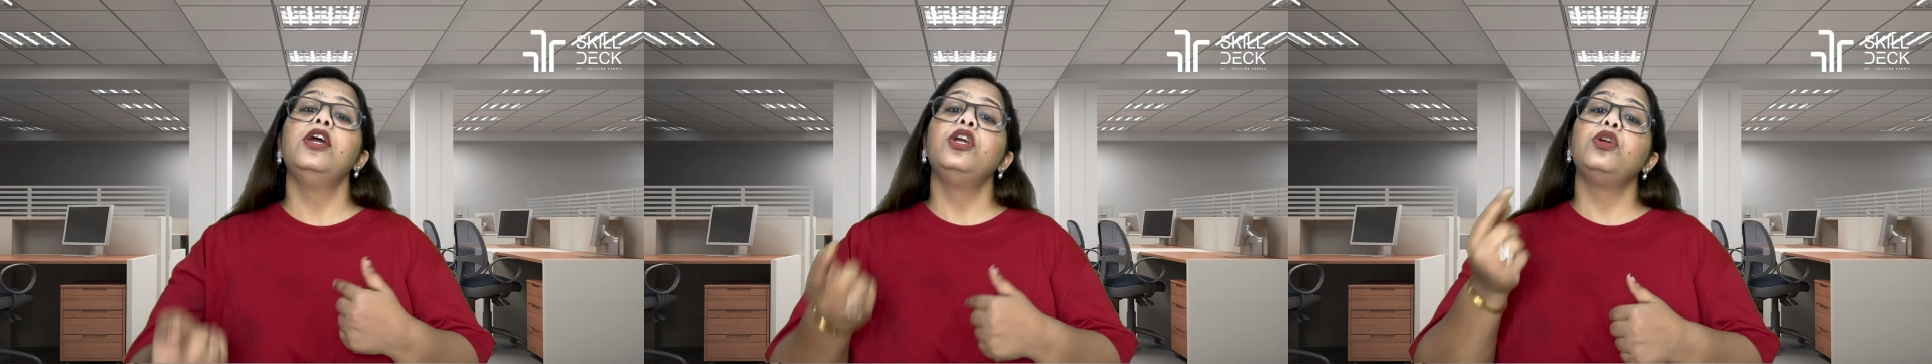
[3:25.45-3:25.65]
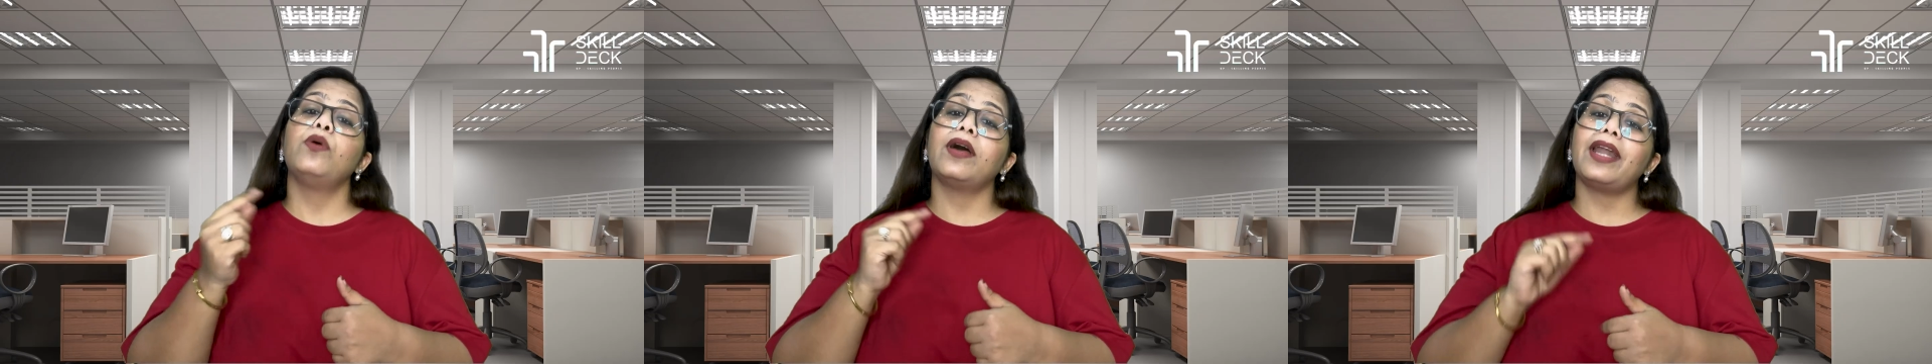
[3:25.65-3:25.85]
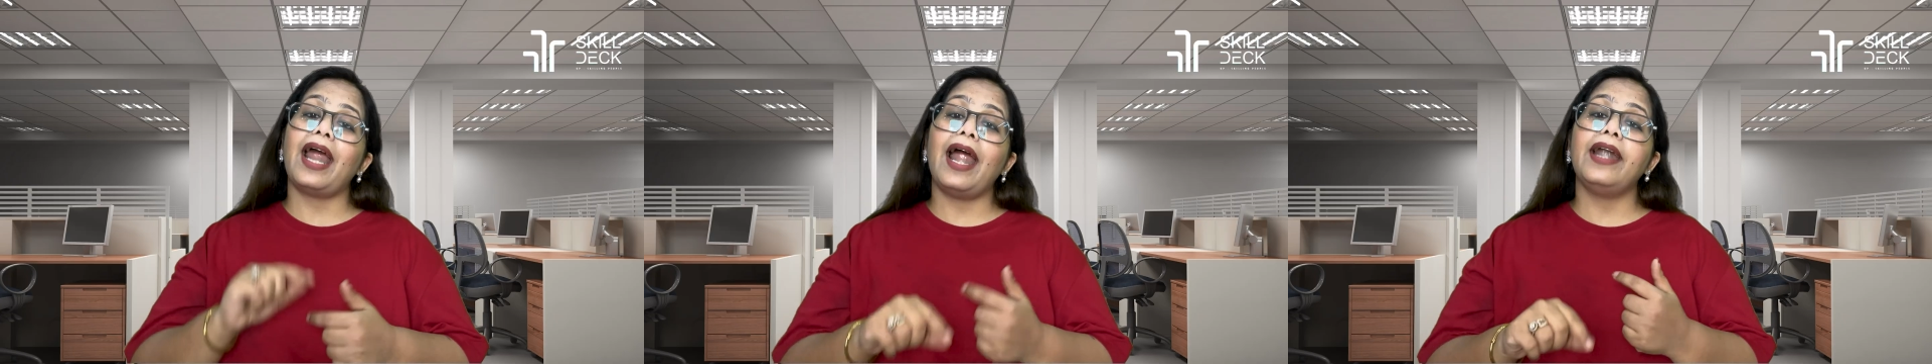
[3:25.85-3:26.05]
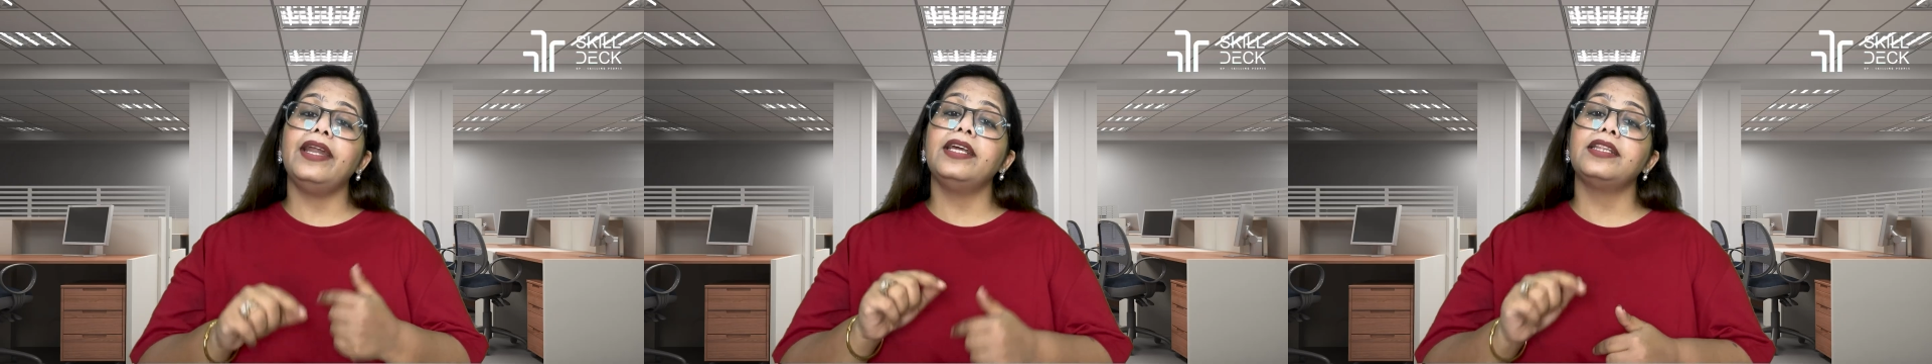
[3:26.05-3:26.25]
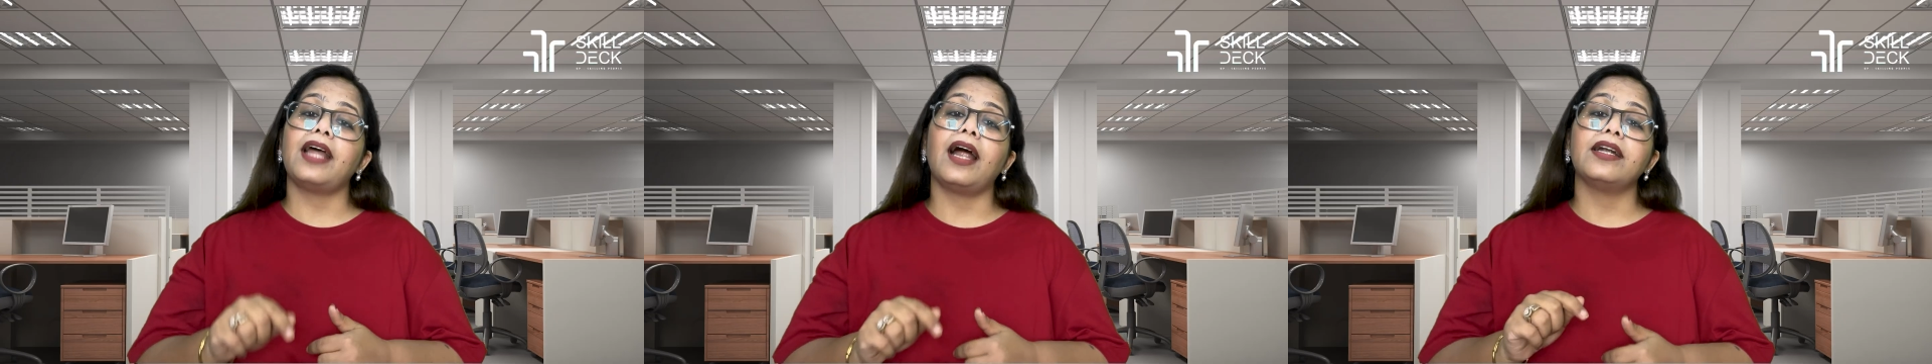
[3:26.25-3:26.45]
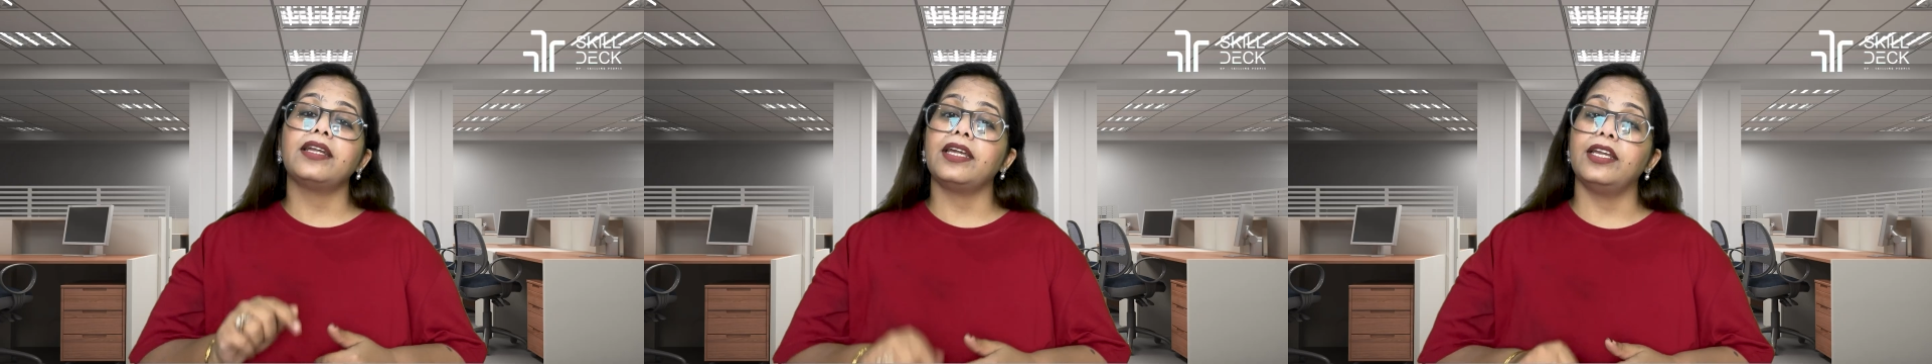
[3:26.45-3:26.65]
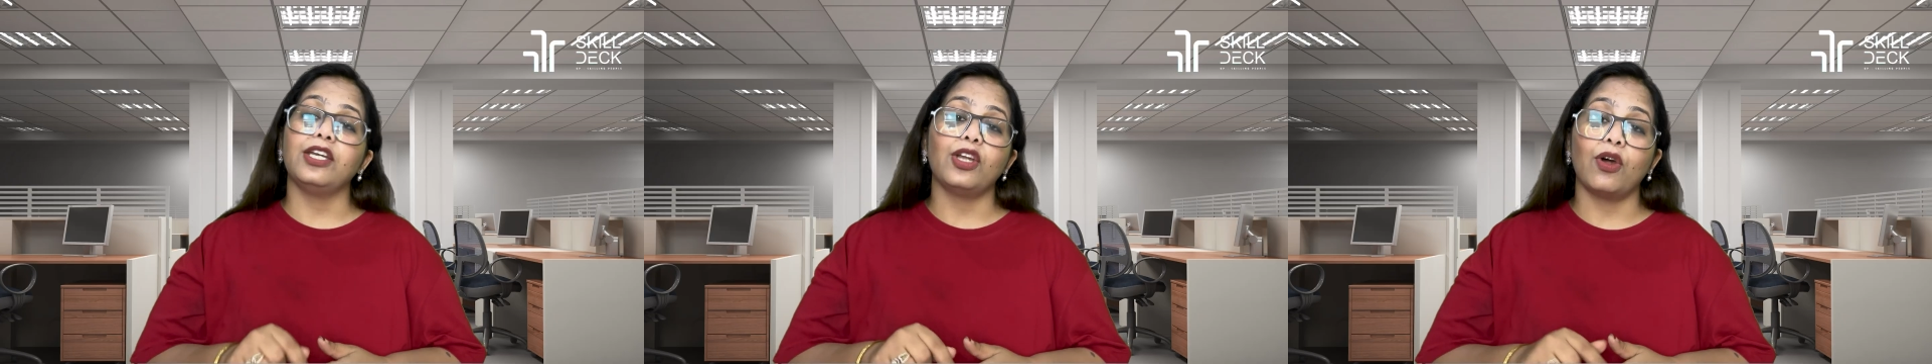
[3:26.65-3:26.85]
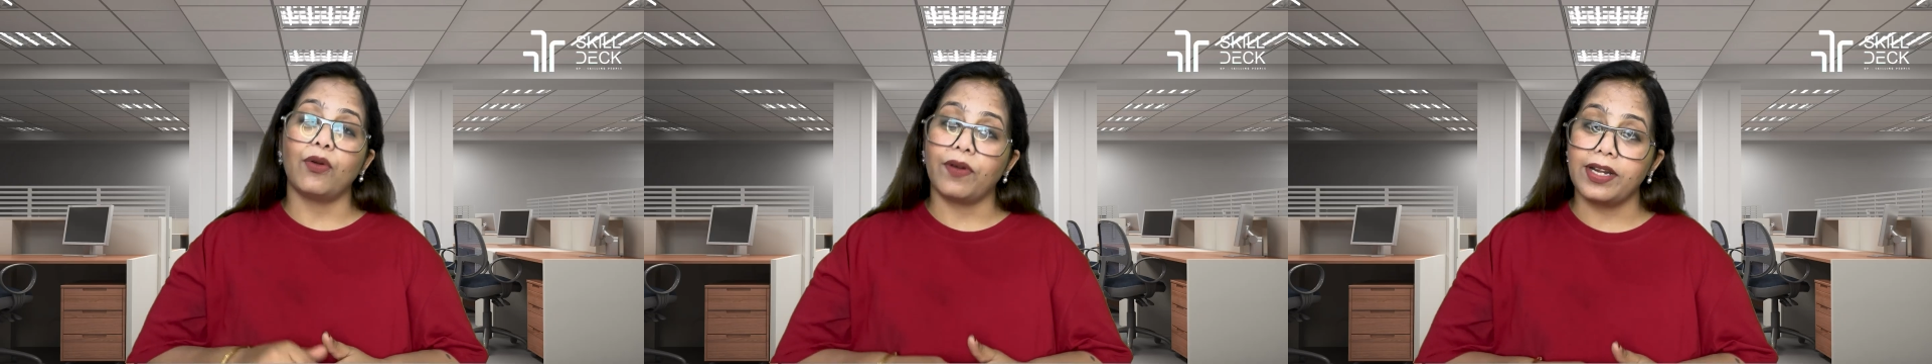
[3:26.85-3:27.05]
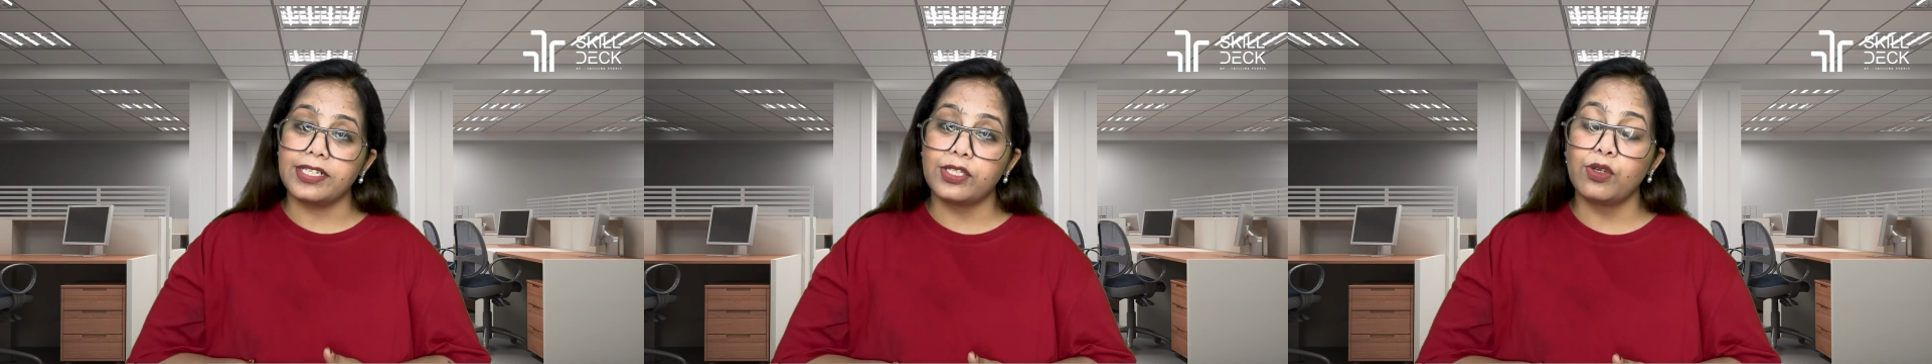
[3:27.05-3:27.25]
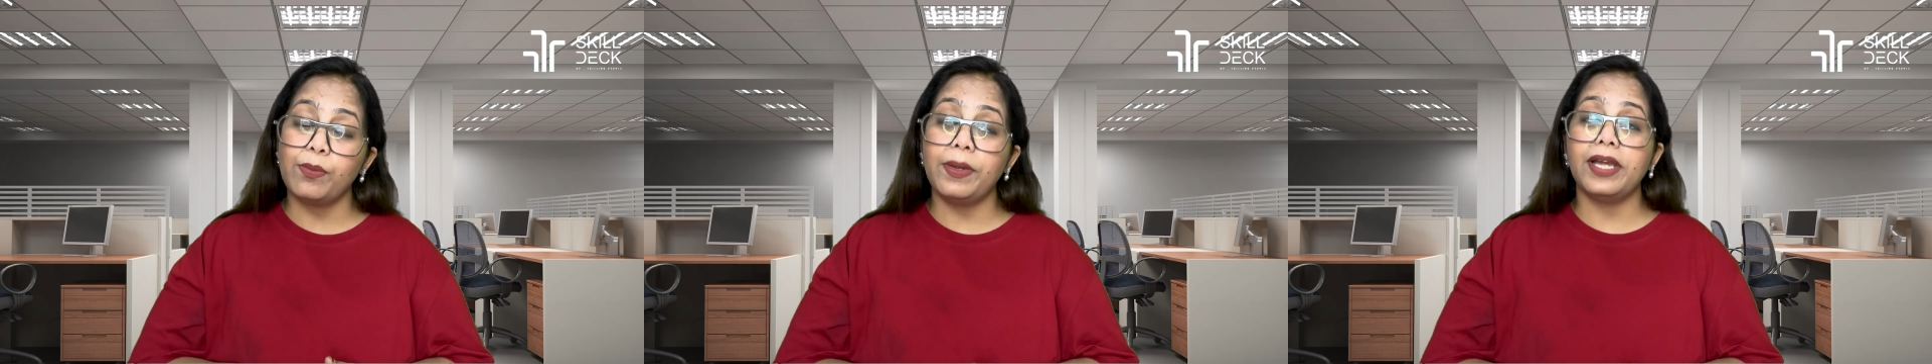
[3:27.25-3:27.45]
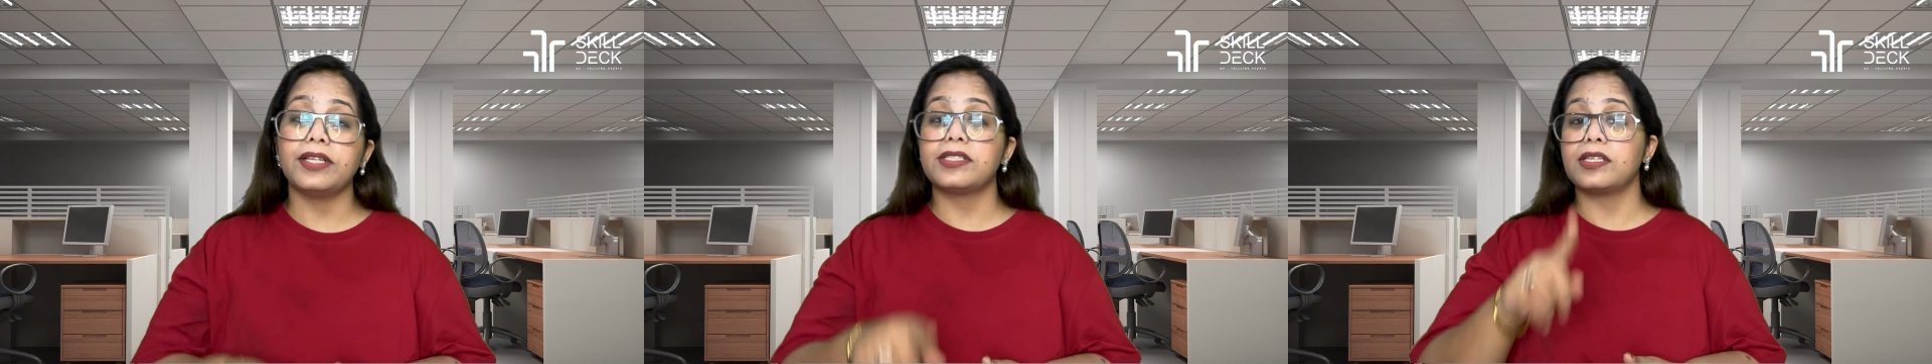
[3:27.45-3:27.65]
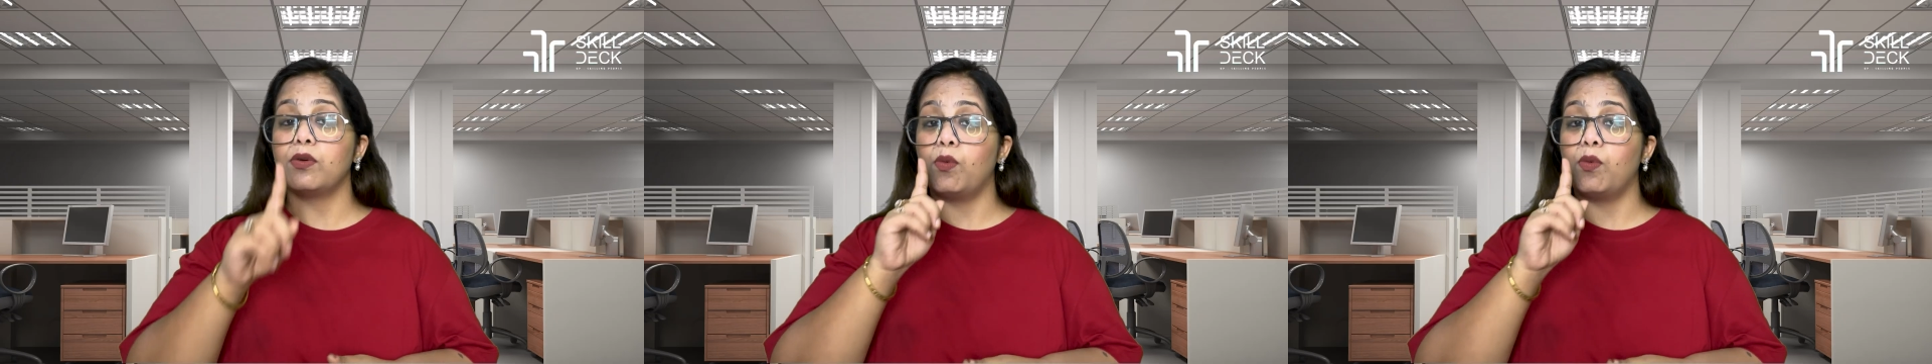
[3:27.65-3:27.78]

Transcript: you are adding that in your resume. It's a